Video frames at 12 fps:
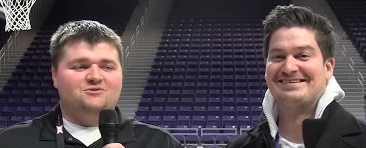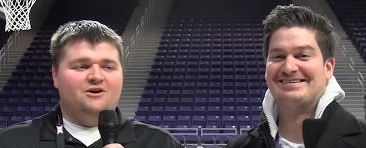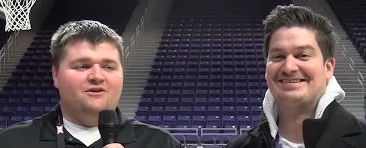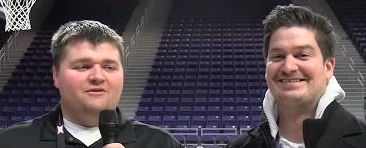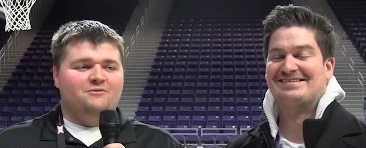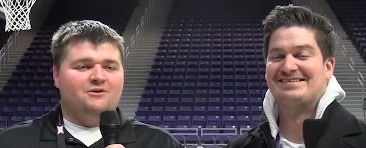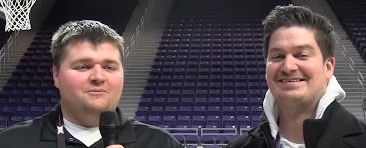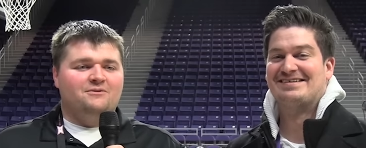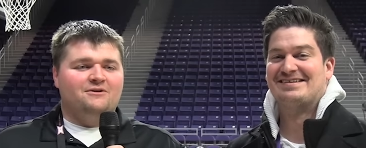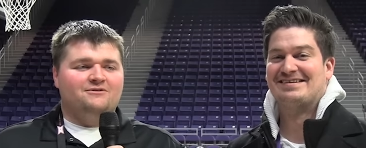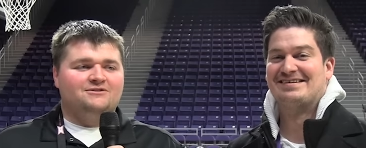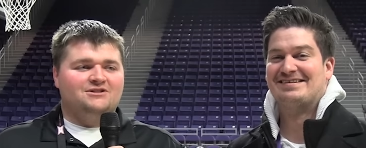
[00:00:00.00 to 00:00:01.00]
Speaker 1: Twelve. It would
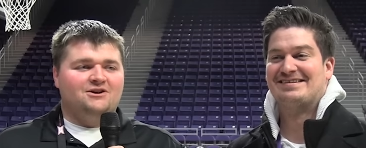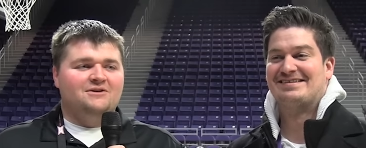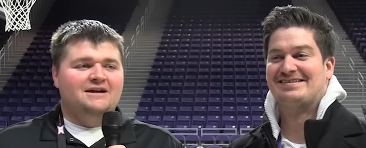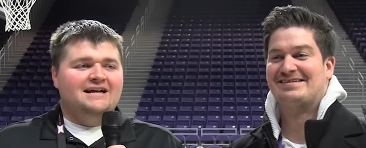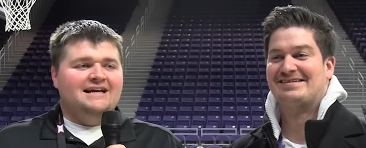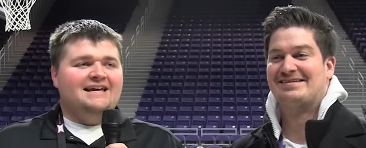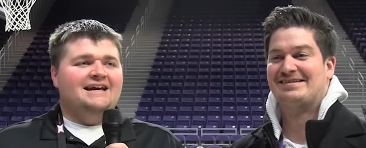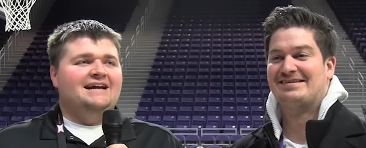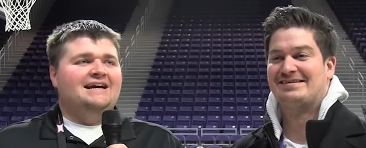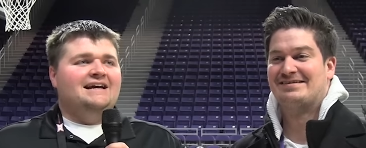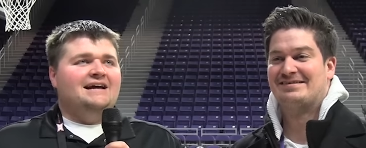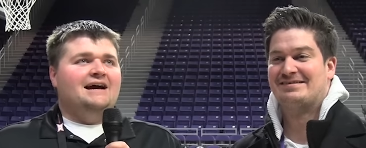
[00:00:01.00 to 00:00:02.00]
appear. So he,
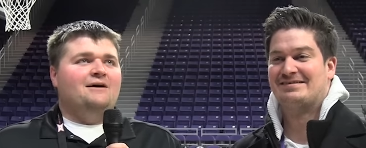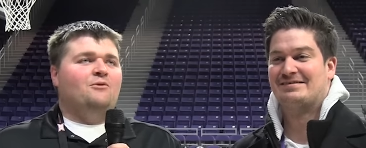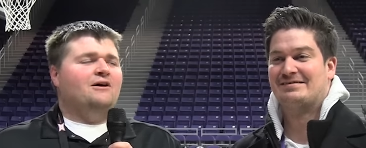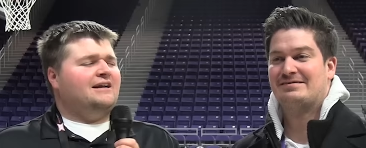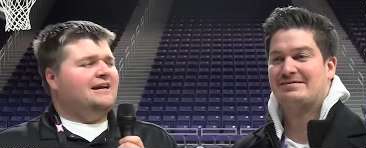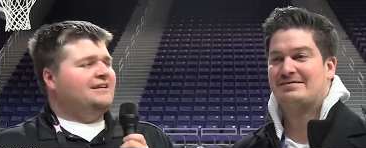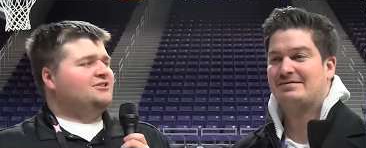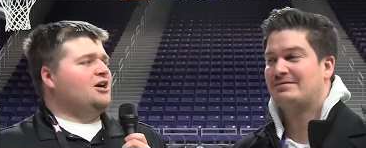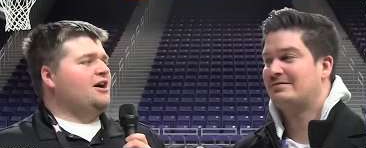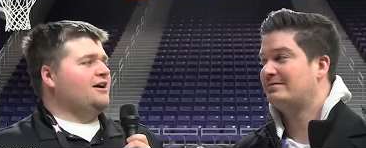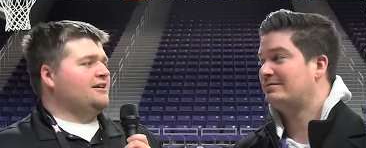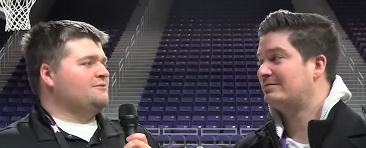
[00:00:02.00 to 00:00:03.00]
what kind of
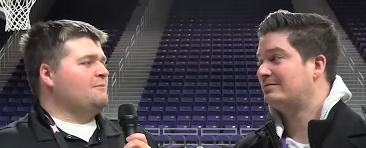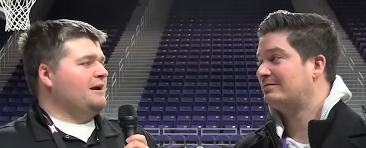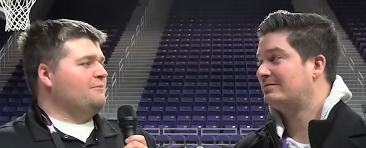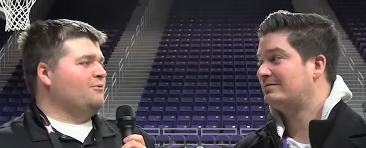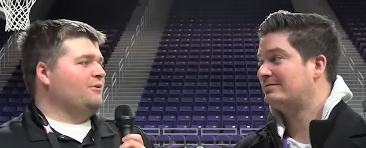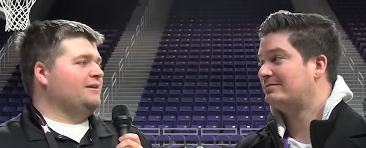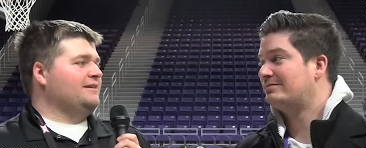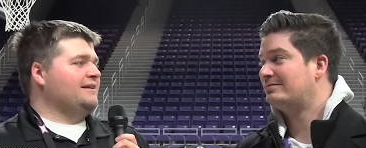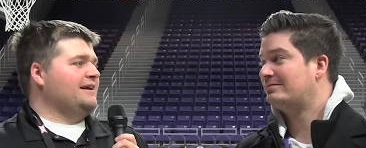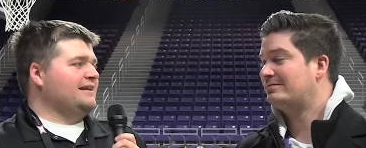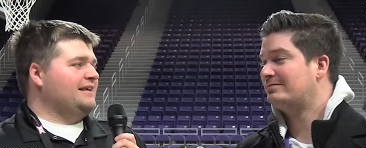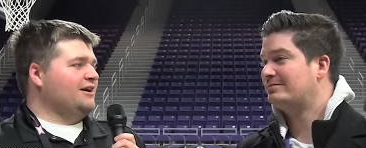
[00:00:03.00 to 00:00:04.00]
dog is Mike
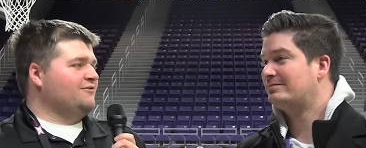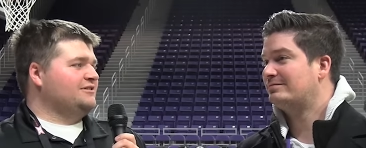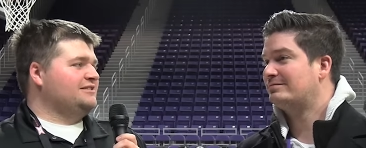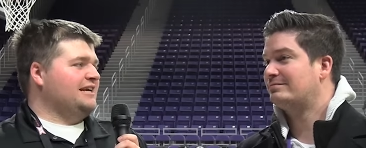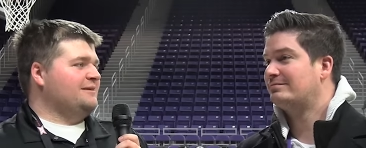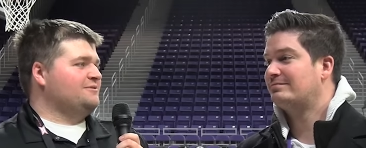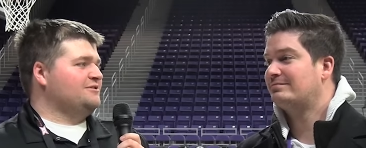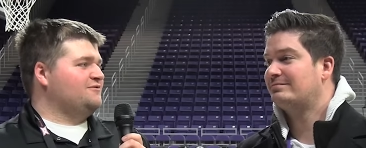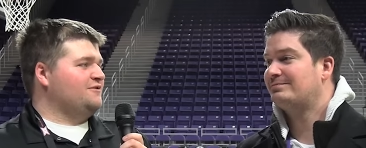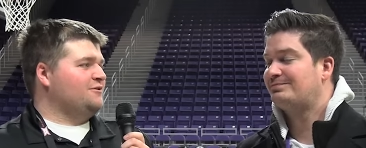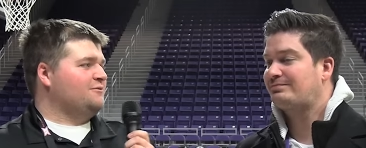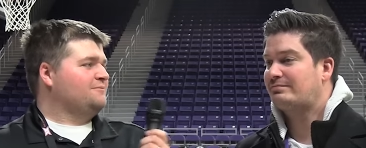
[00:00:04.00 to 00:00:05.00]
Boynton in Kelvin Sampson's
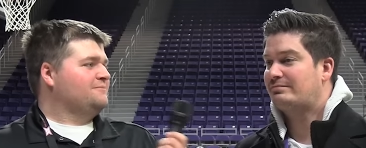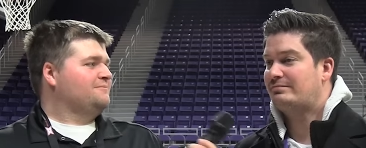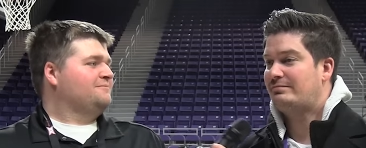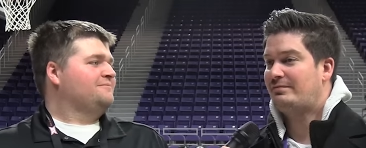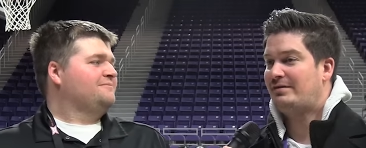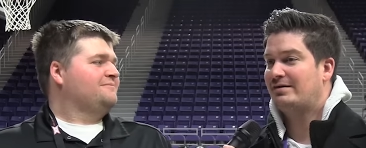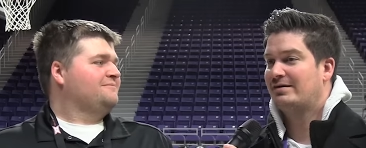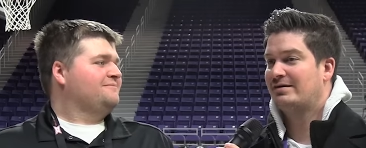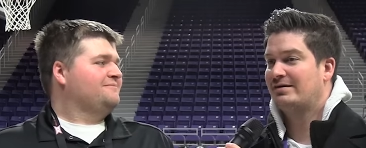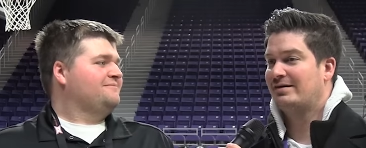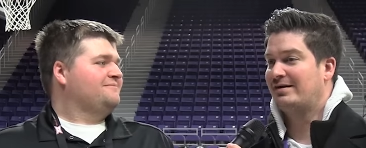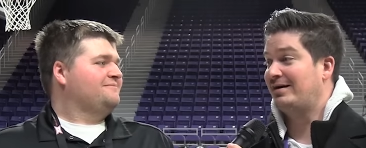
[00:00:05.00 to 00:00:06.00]
view?
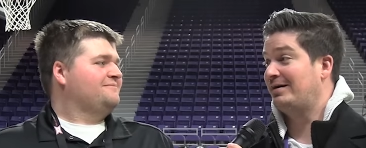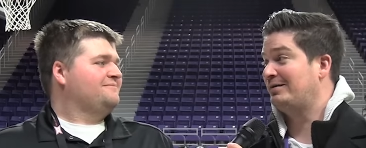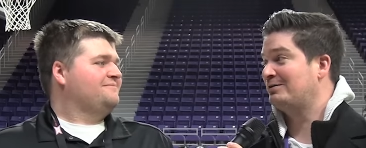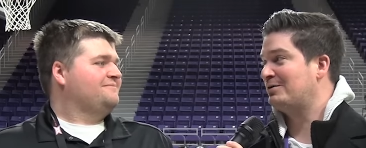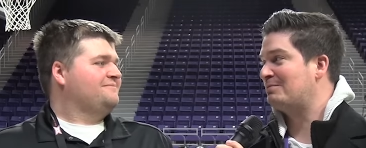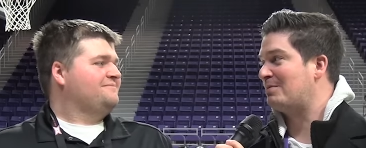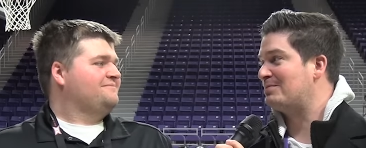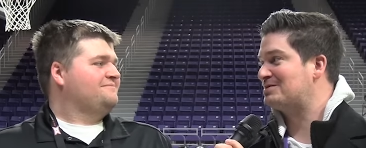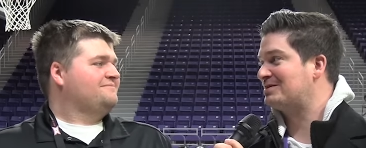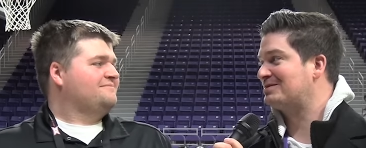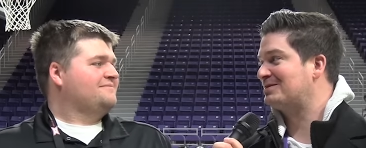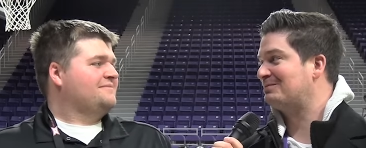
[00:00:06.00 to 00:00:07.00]
Speaker 2: Uh, am I
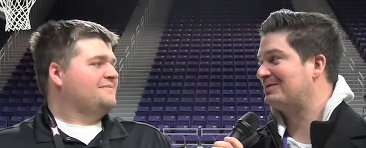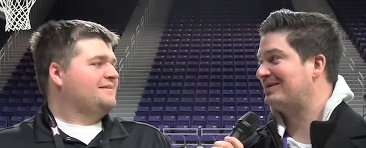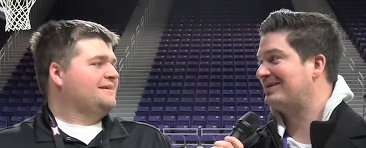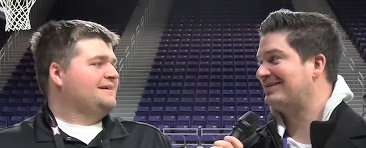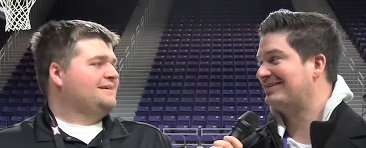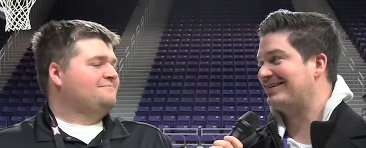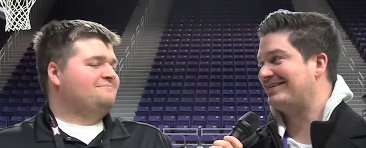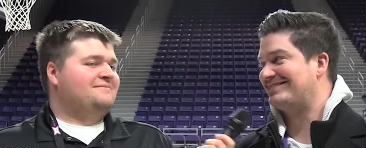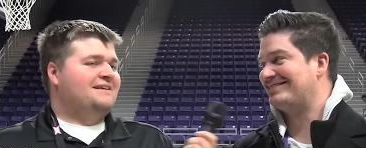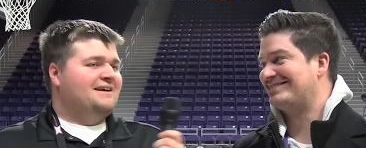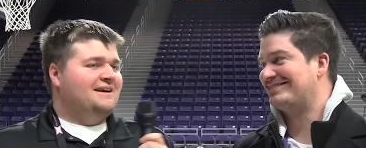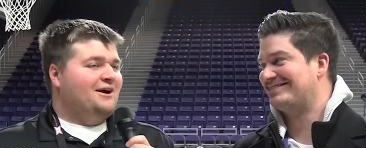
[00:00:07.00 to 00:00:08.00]
missing something here?
Speaker 1: I
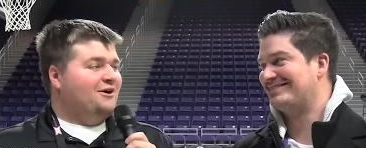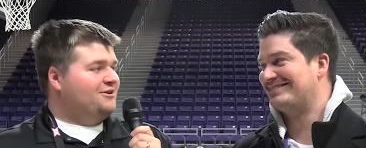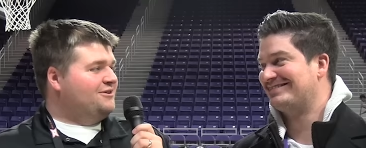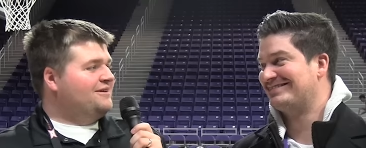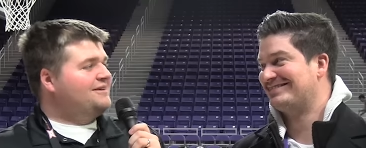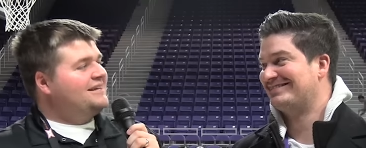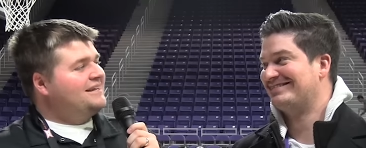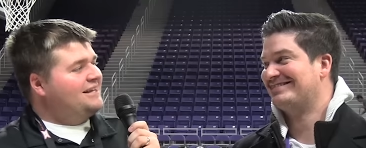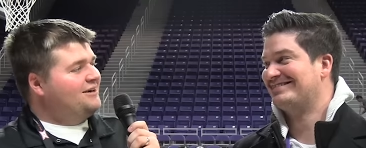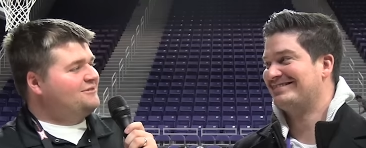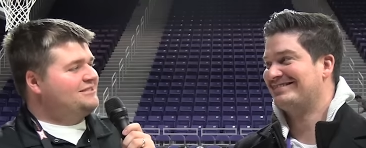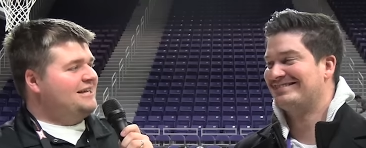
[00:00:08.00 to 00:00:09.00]
don't. Know. Oh, you, uh,
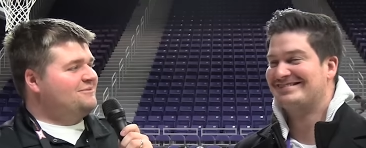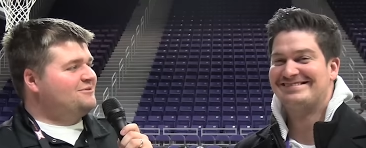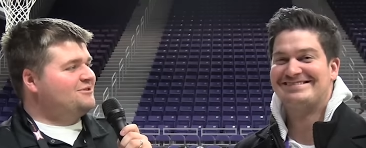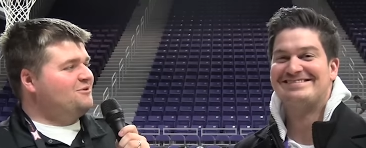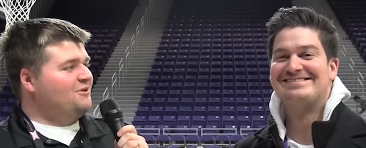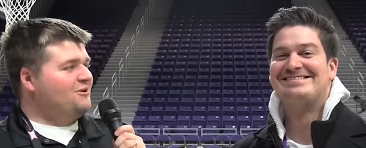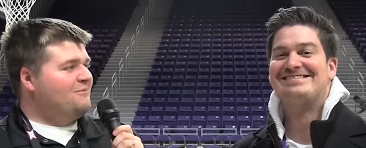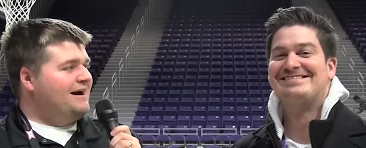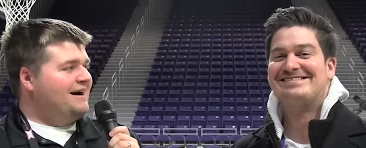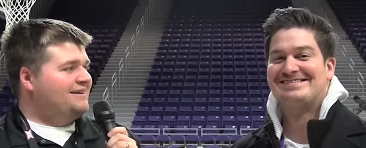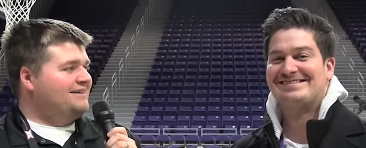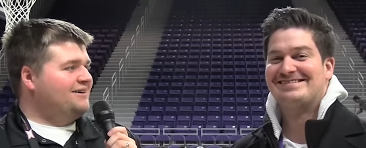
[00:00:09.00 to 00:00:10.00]
Kelvin Sampson's quote
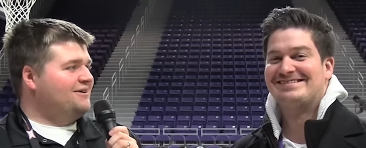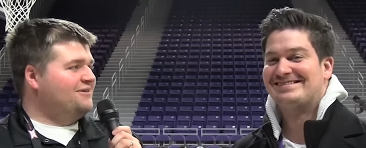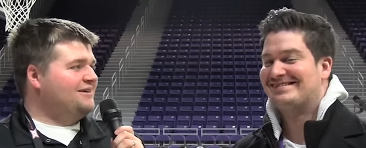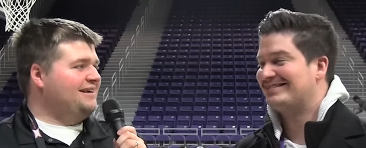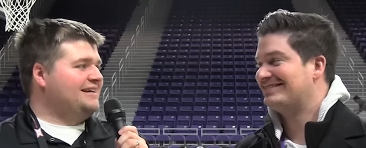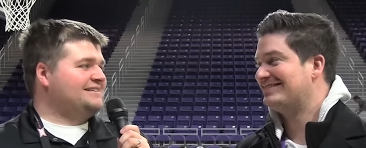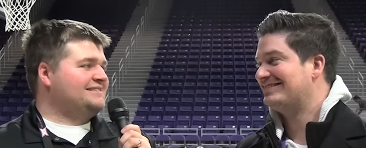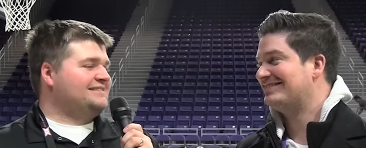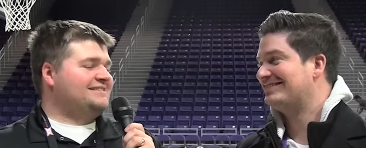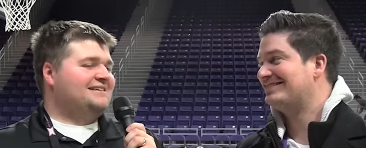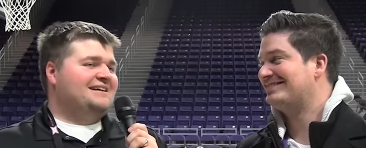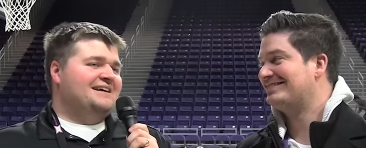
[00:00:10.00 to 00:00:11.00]
about you know he doesn't
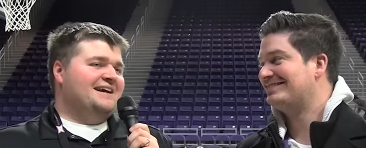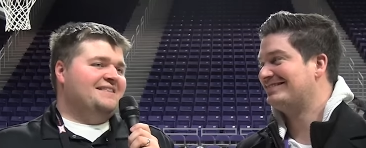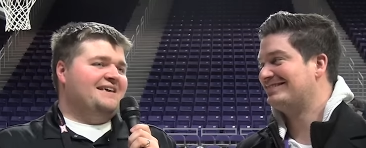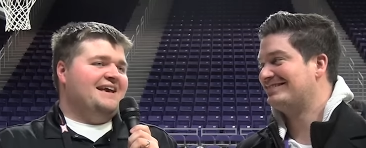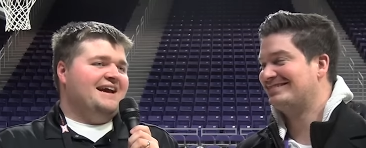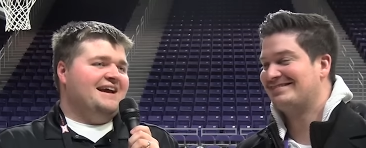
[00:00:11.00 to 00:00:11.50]
in the